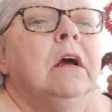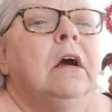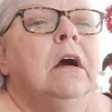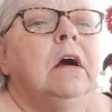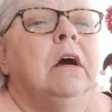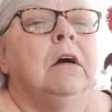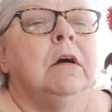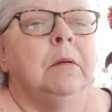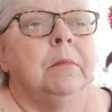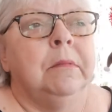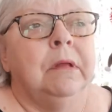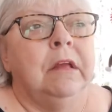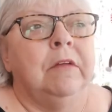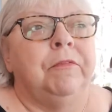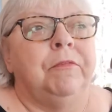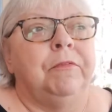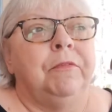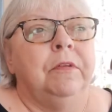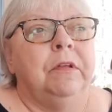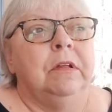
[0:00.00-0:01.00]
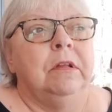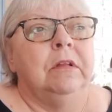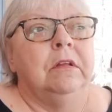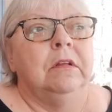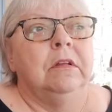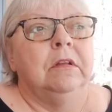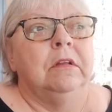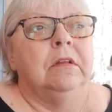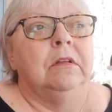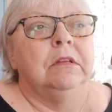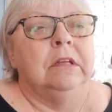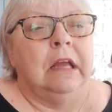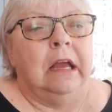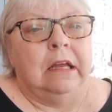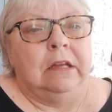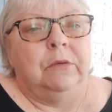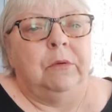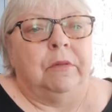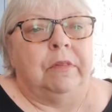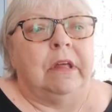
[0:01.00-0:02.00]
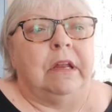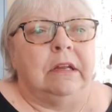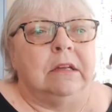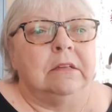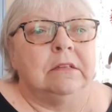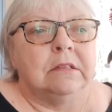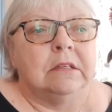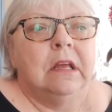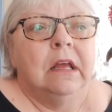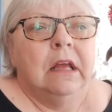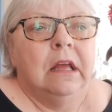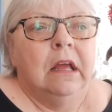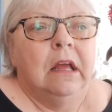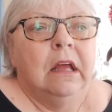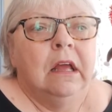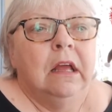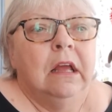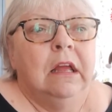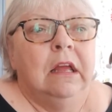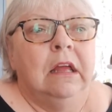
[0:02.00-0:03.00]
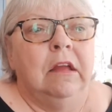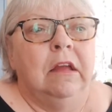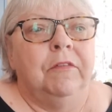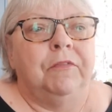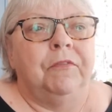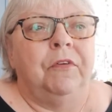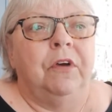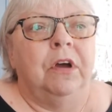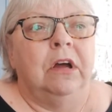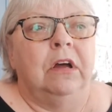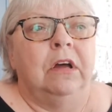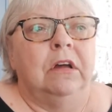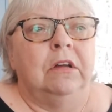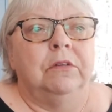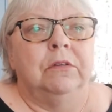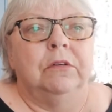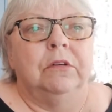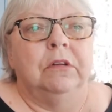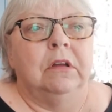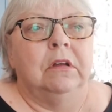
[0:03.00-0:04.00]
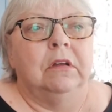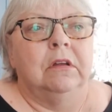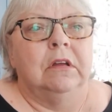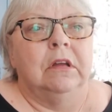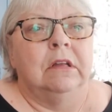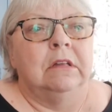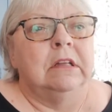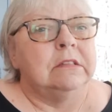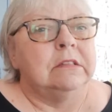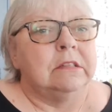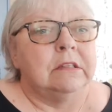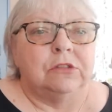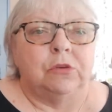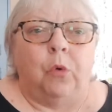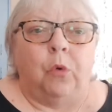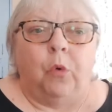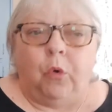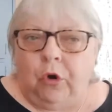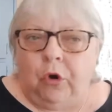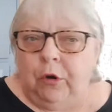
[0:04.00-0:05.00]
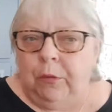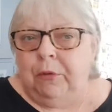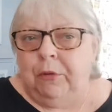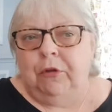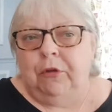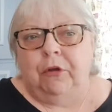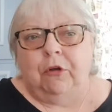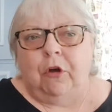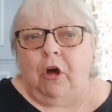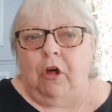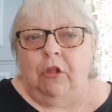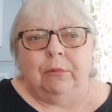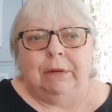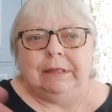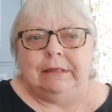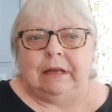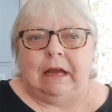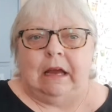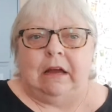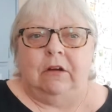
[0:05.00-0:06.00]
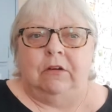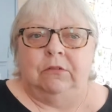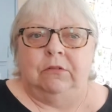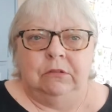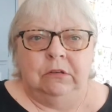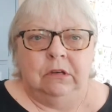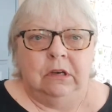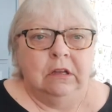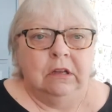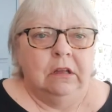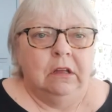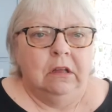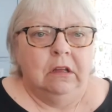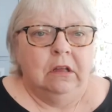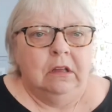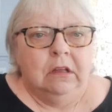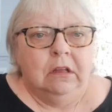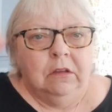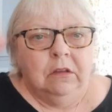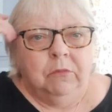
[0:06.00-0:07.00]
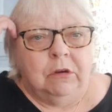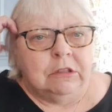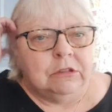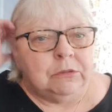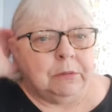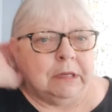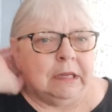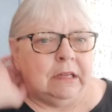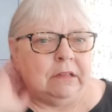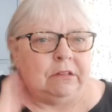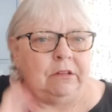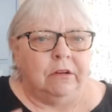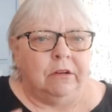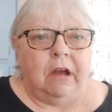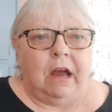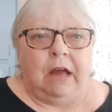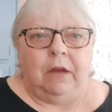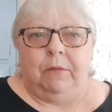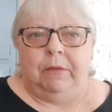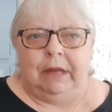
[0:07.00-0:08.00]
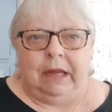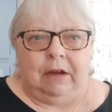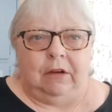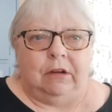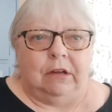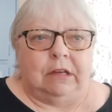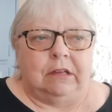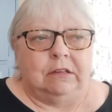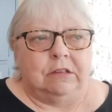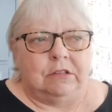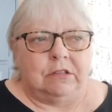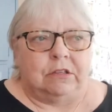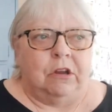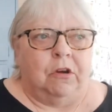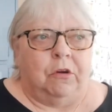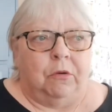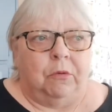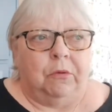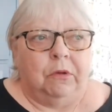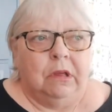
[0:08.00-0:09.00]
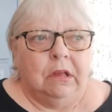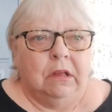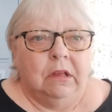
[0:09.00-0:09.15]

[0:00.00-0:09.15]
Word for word: Um, if, yeah, I know where that is. If uh, unless it's horrible all the way down. Once we get there, I don't care. It could snow.